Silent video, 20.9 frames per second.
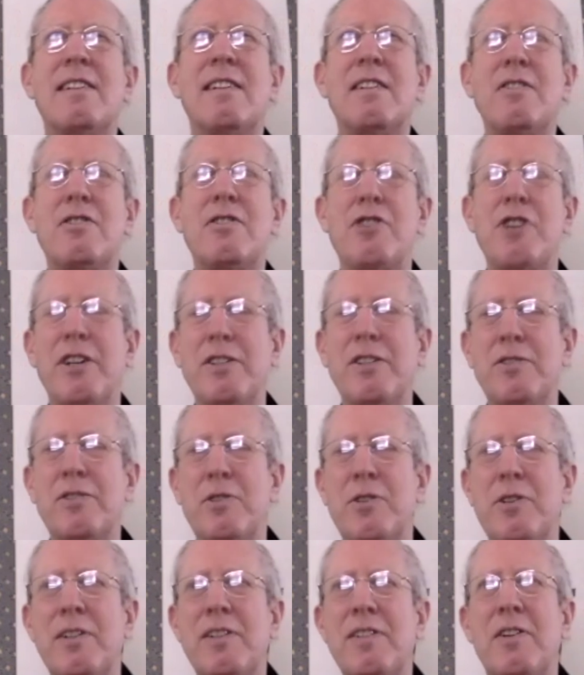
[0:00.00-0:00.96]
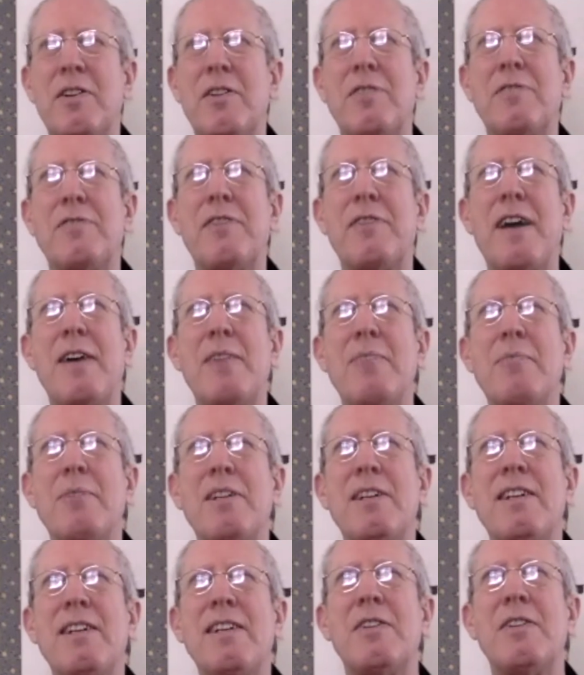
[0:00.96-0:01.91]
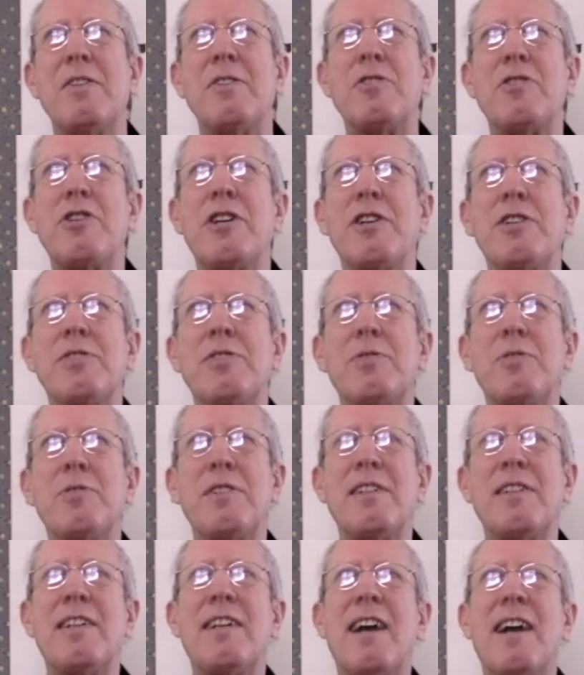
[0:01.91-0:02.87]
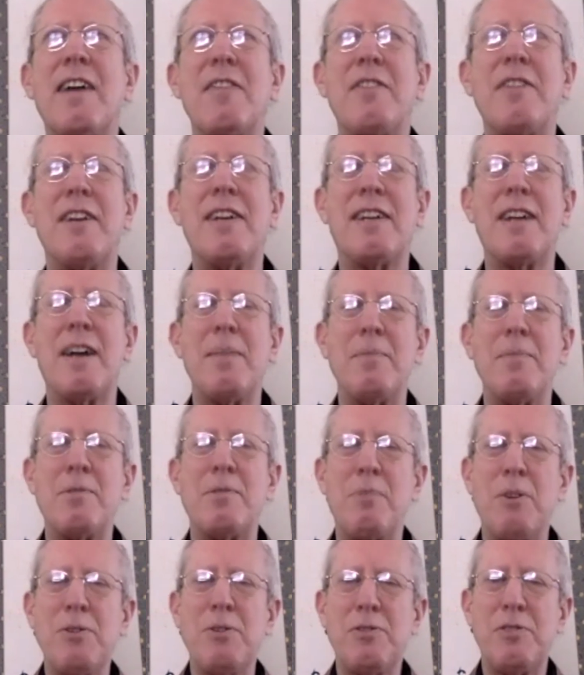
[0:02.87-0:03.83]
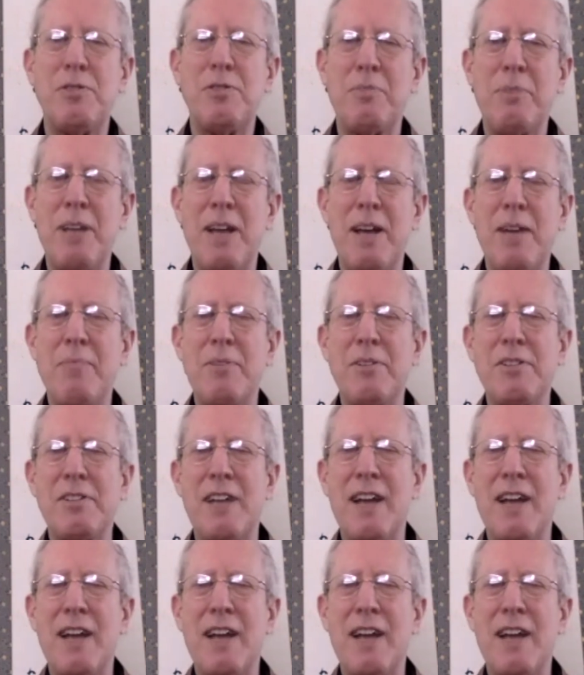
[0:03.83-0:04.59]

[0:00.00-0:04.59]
children or family or children that I think I'm supposed to be able to